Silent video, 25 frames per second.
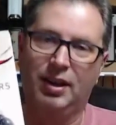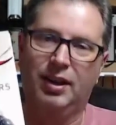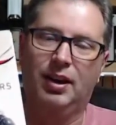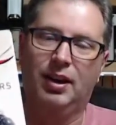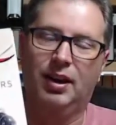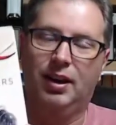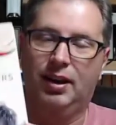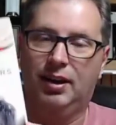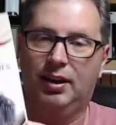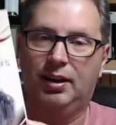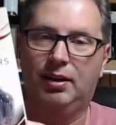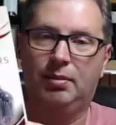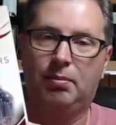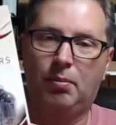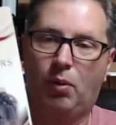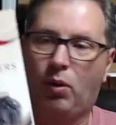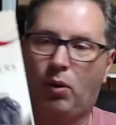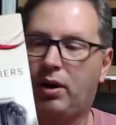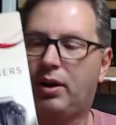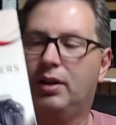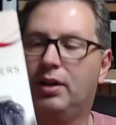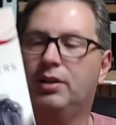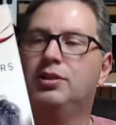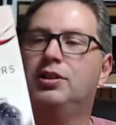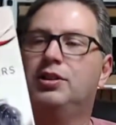
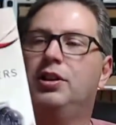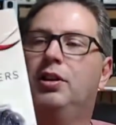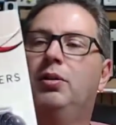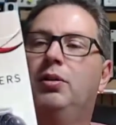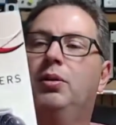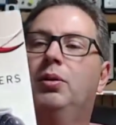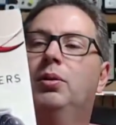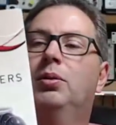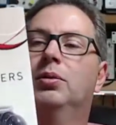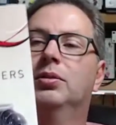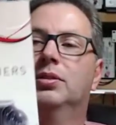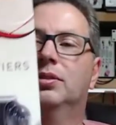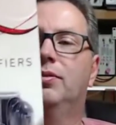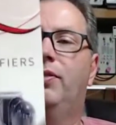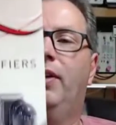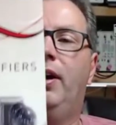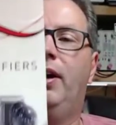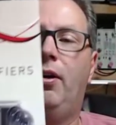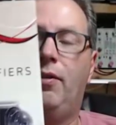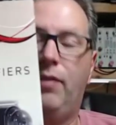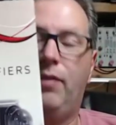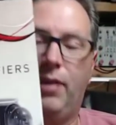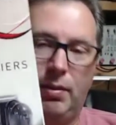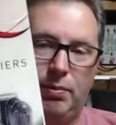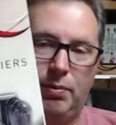Morgan Jones
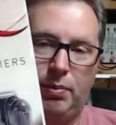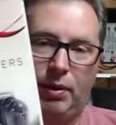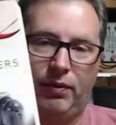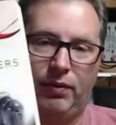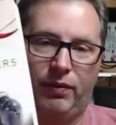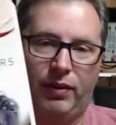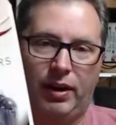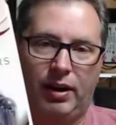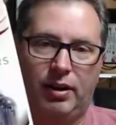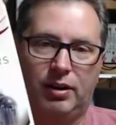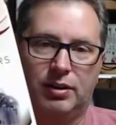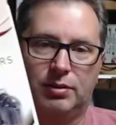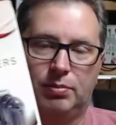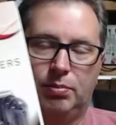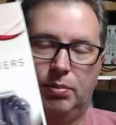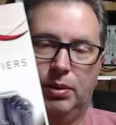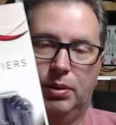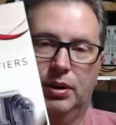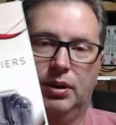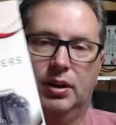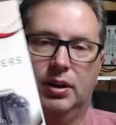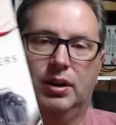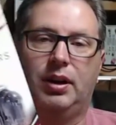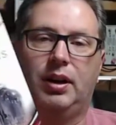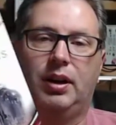Valve Amplifiers
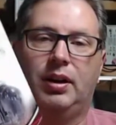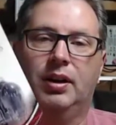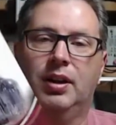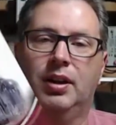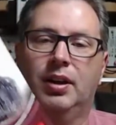book.